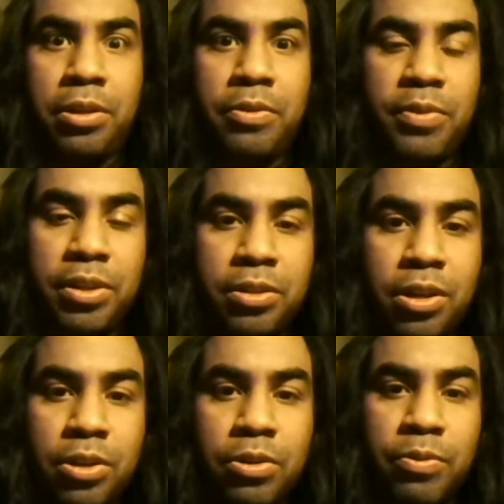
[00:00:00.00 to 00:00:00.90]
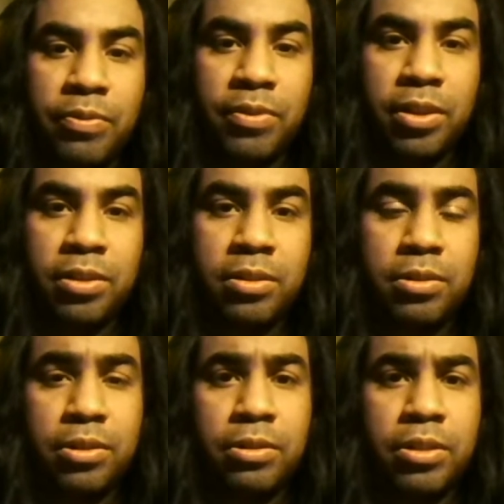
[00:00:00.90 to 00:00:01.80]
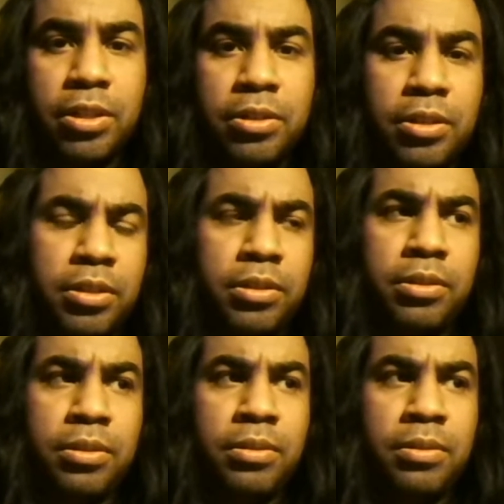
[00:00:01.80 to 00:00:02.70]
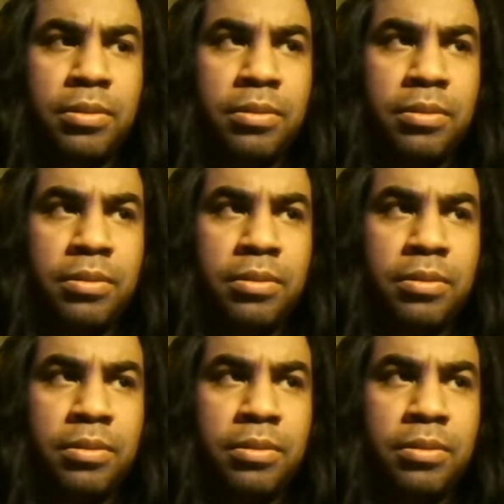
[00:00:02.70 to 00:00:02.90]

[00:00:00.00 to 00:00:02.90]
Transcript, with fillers: think that they saw you with this, you know, like, just,